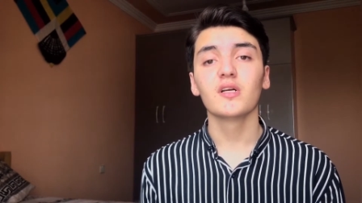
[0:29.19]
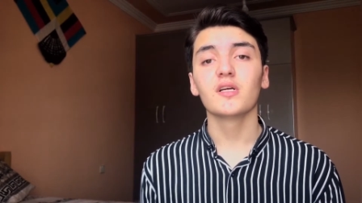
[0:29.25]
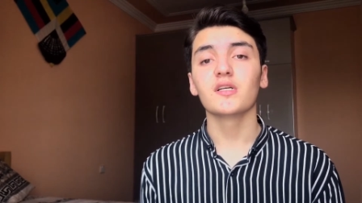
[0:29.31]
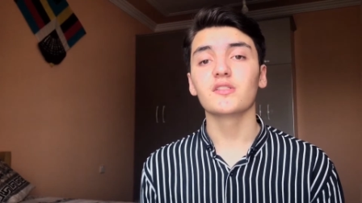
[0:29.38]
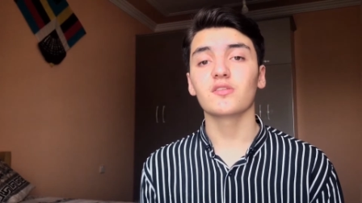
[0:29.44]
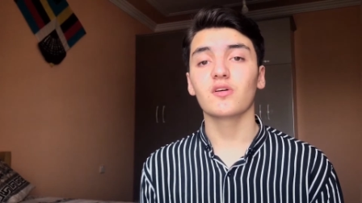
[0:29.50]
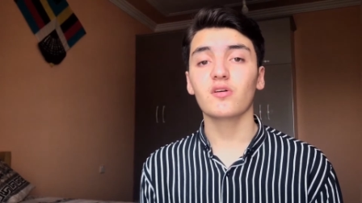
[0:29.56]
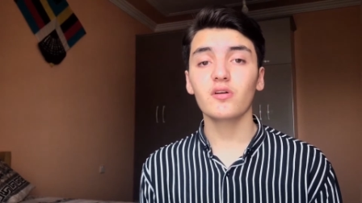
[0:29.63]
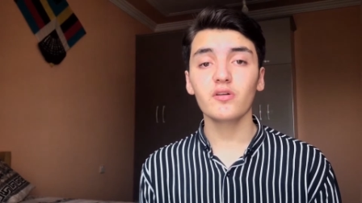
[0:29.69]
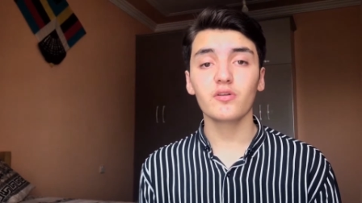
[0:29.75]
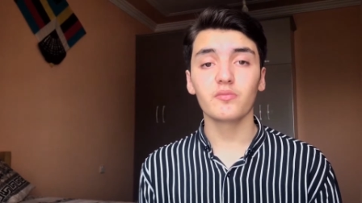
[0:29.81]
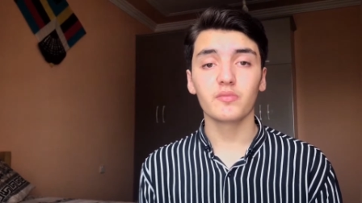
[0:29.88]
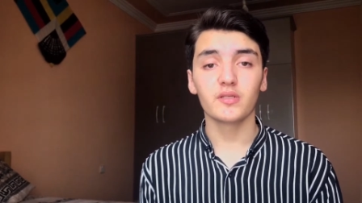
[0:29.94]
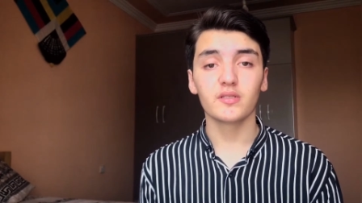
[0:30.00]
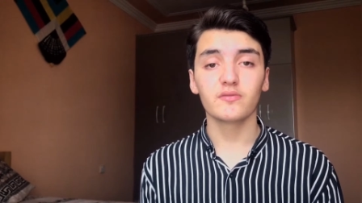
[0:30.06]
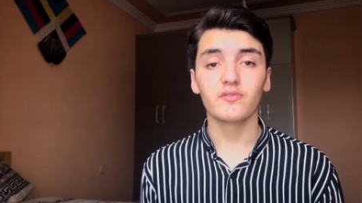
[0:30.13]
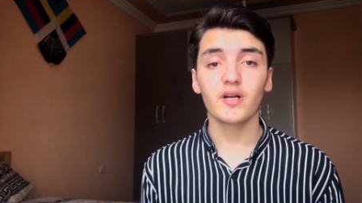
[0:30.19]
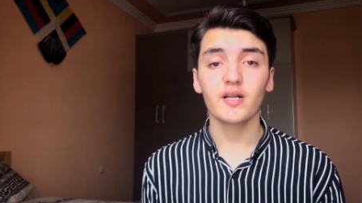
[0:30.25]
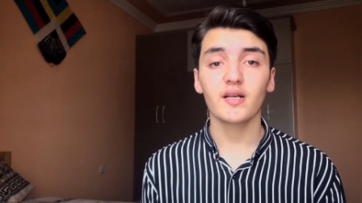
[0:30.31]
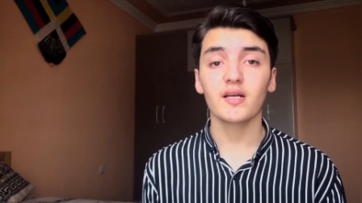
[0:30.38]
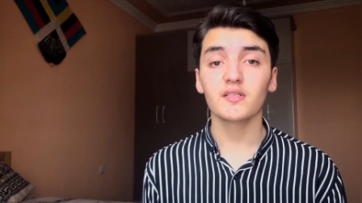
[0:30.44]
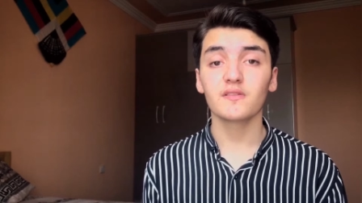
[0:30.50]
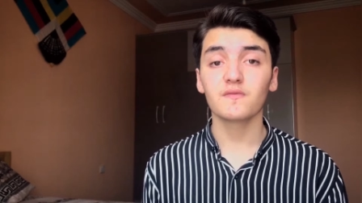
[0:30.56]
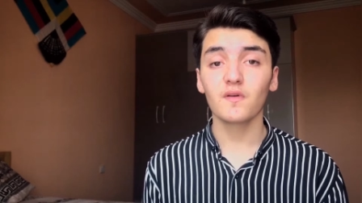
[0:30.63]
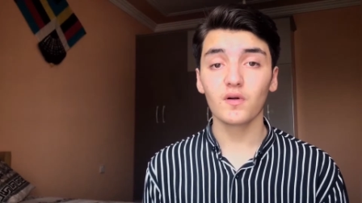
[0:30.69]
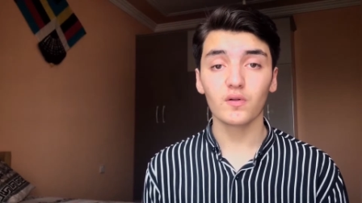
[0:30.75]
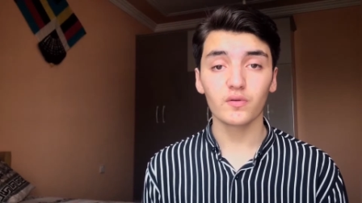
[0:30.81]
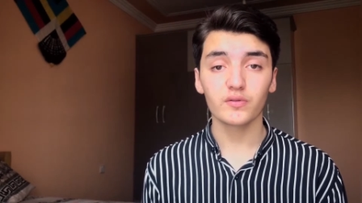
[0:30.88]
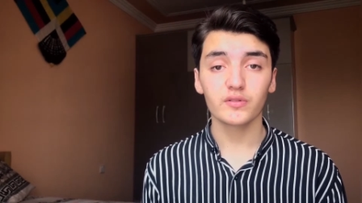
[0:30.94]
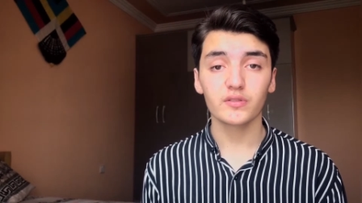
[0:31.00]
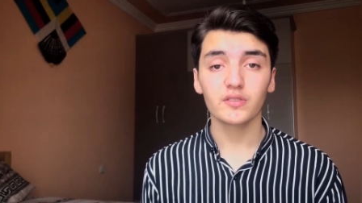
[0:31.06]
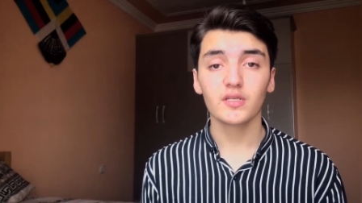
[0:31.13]
His argument ran as
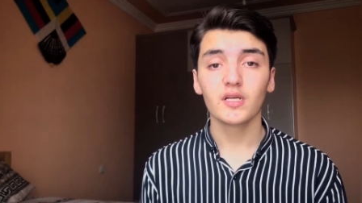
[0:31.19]
follows.